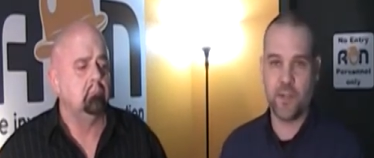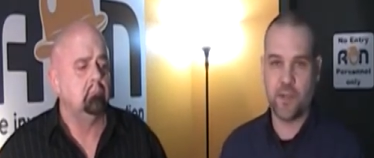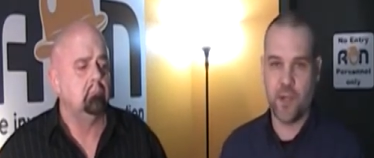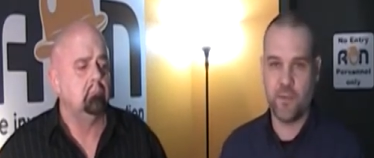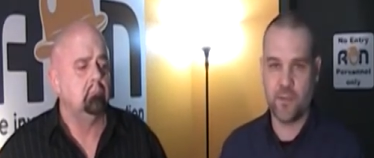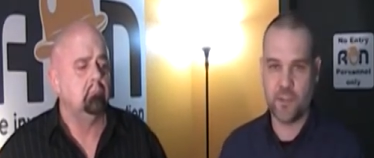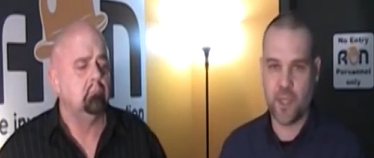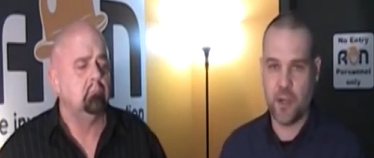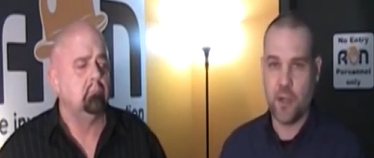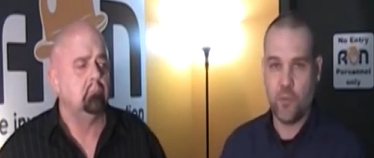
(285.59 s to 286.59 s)
Speaker 1: the time that
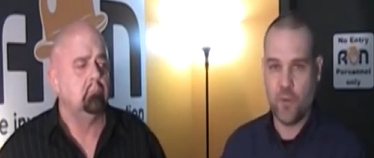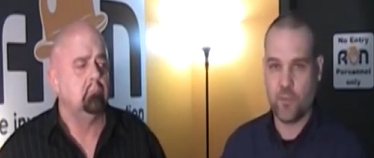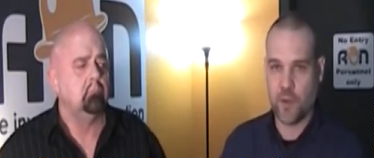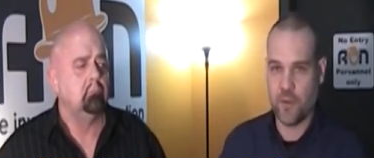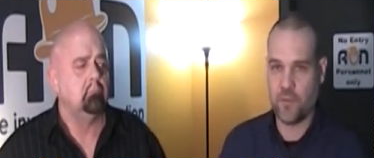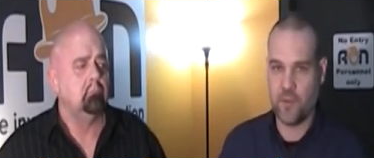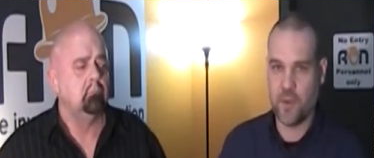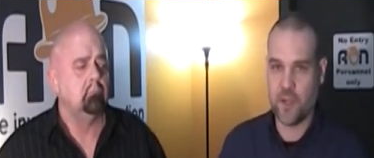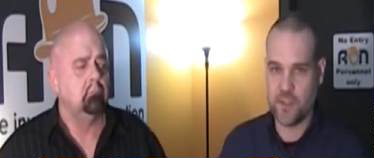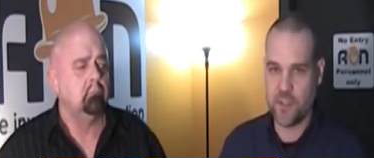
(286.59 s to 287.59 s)
uh, we've run it through
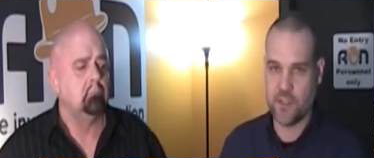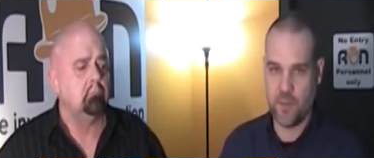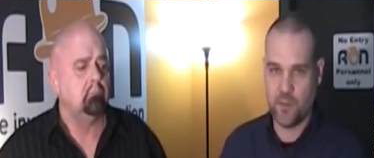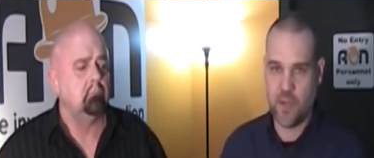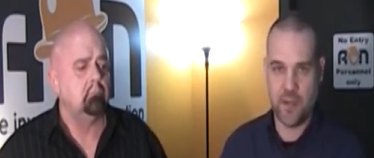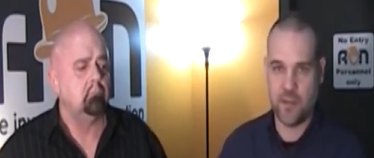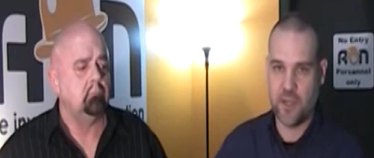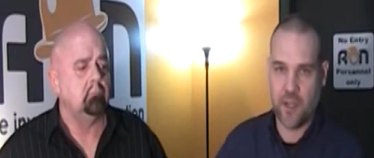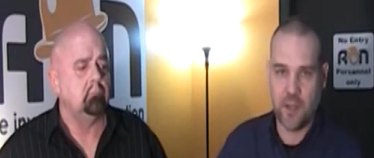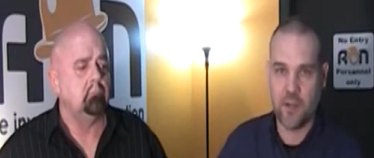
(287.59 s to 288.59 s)
our system and, and
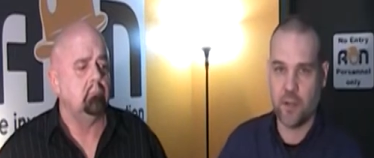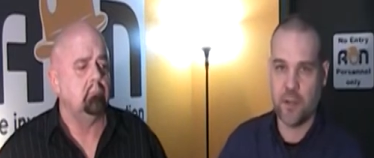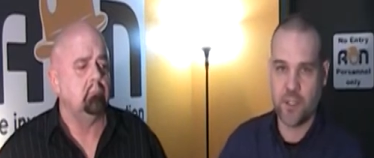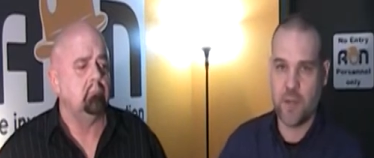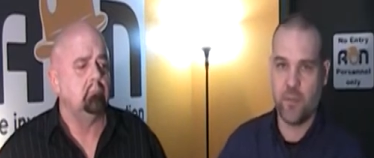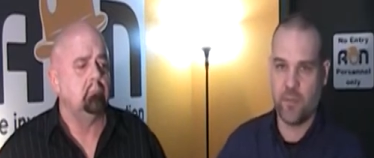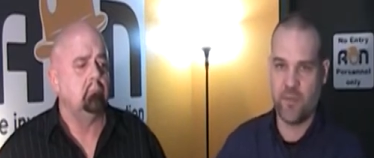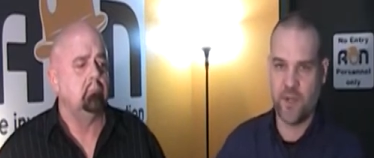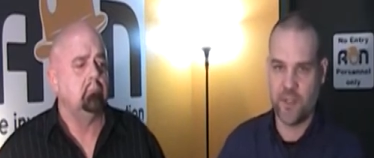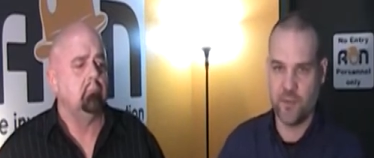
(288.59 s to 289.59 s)
uh, got our team of
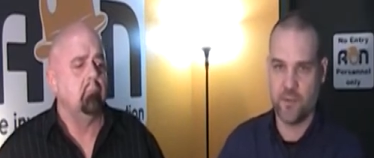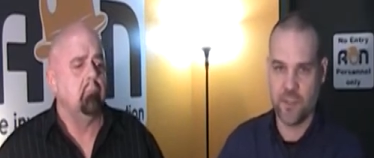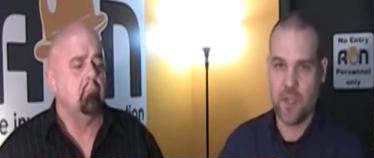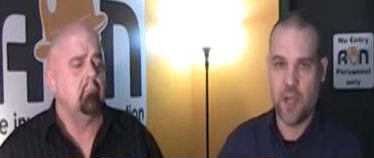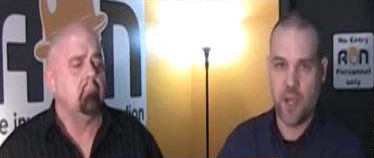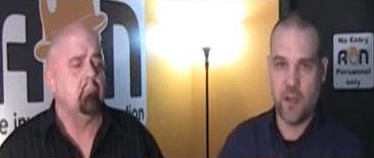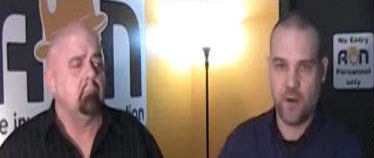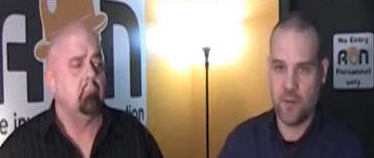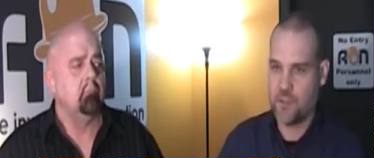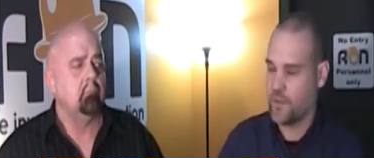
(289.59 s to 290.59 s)
professionals uh,
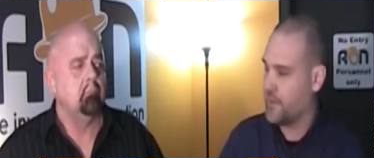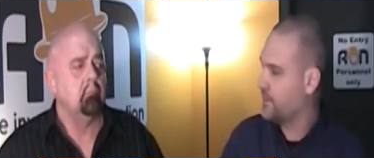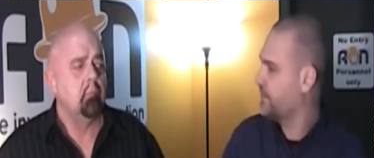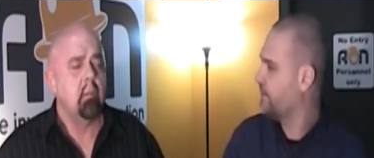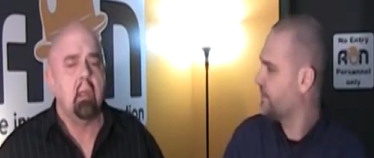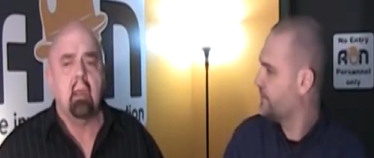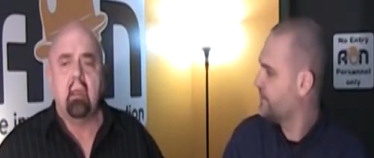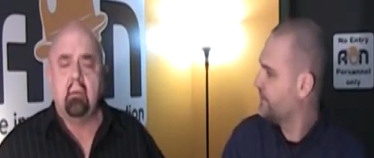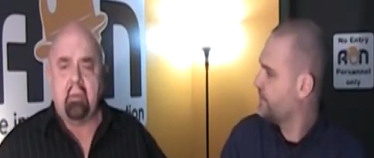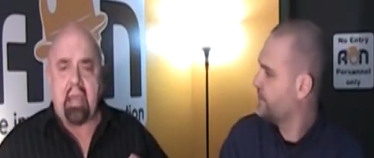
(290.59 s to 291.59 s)
onto it.
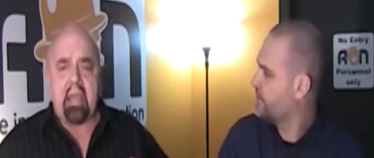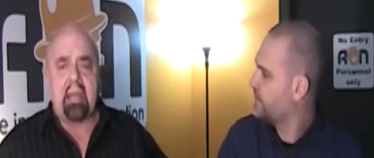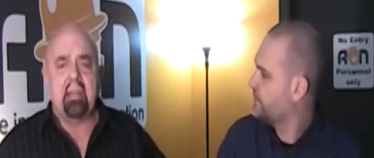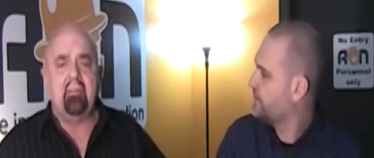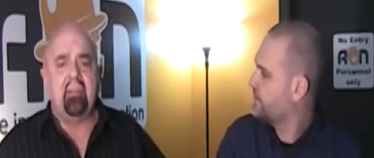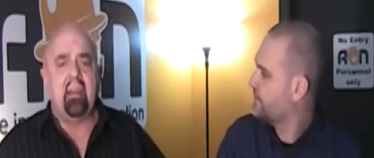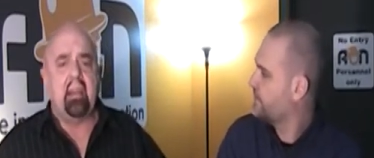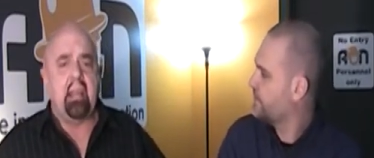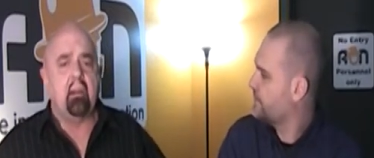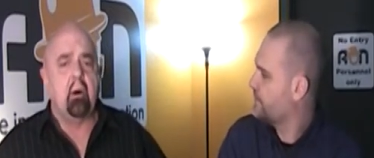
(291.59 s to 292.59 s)
Speaker 2: Aon Invent
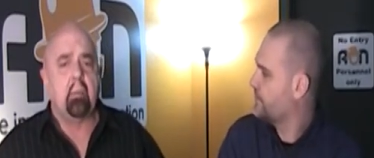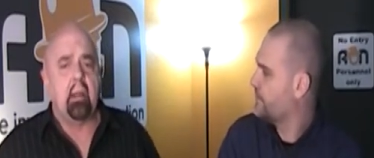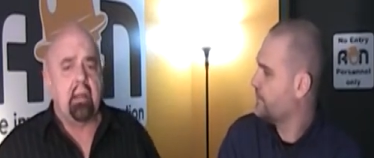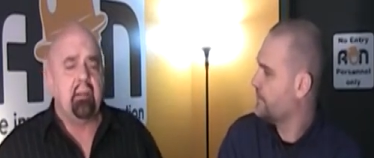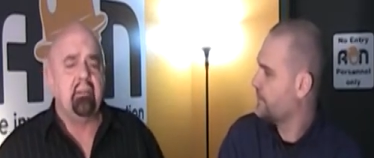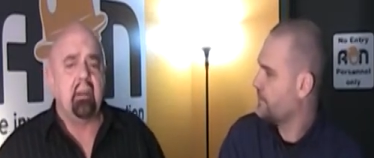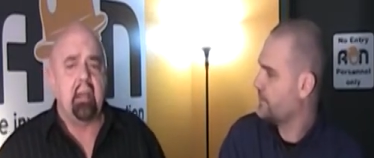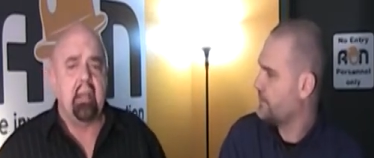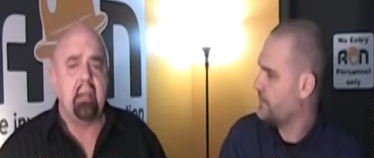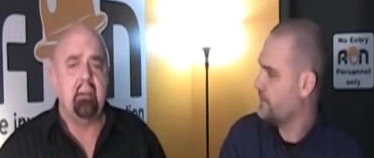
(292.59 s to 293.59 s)
and All Product
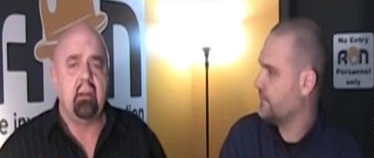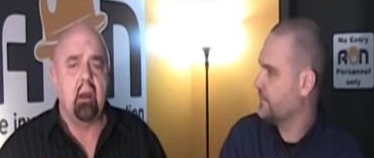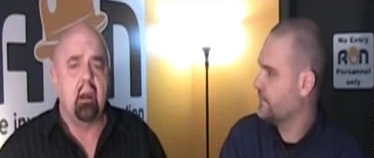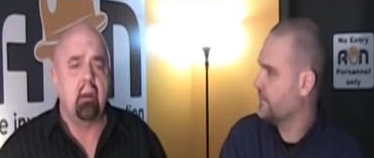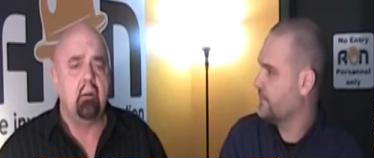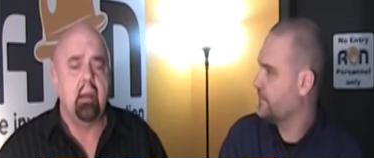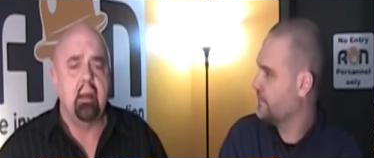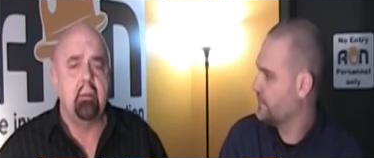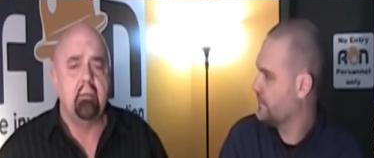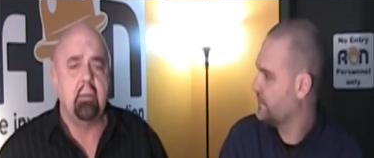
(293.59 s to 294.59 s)
Design are
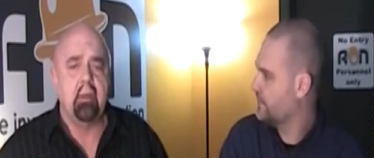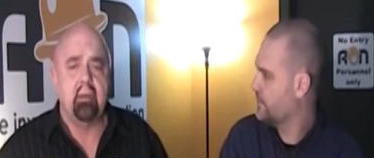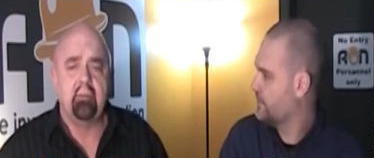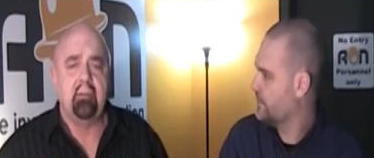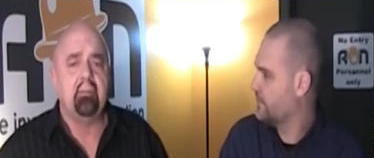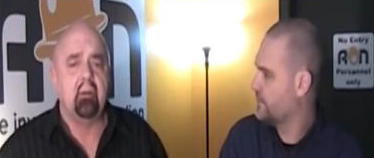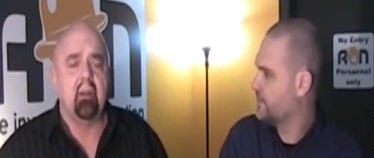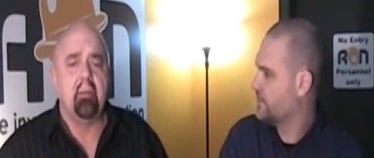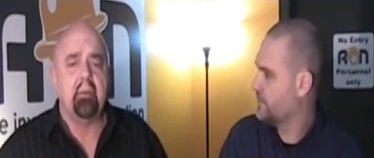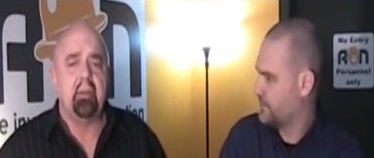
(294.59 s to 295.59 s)
um, sister
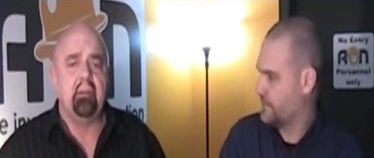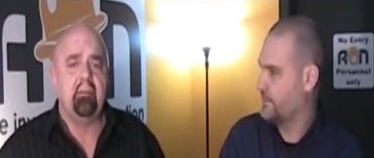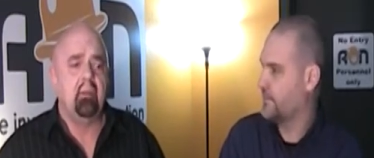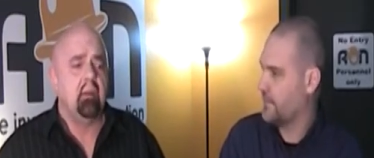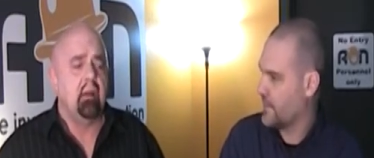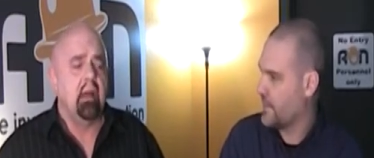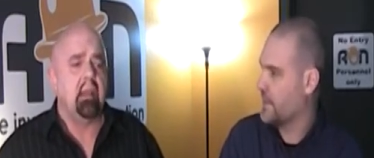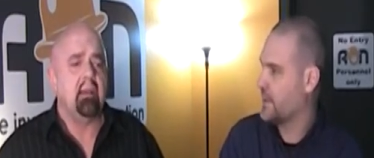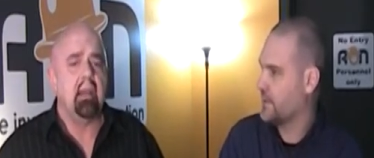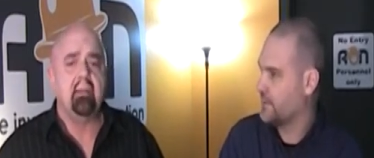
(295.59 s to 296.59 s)
companies mm -hmm.
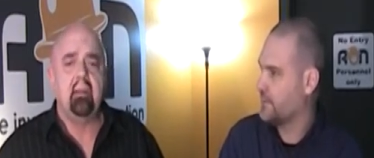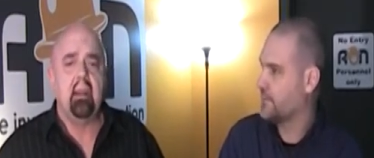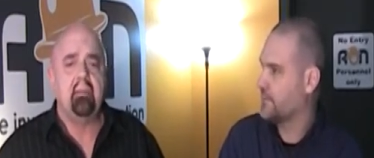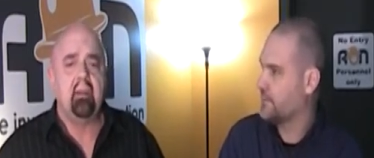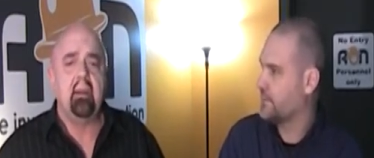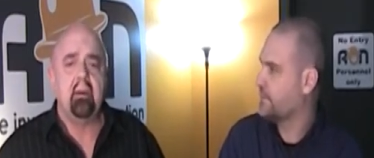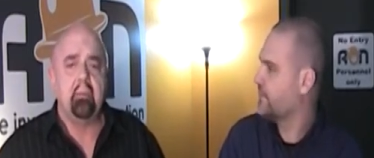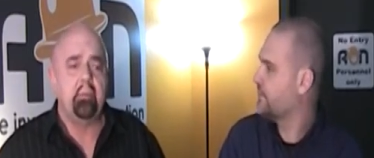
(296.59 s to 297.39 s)
connected at the hip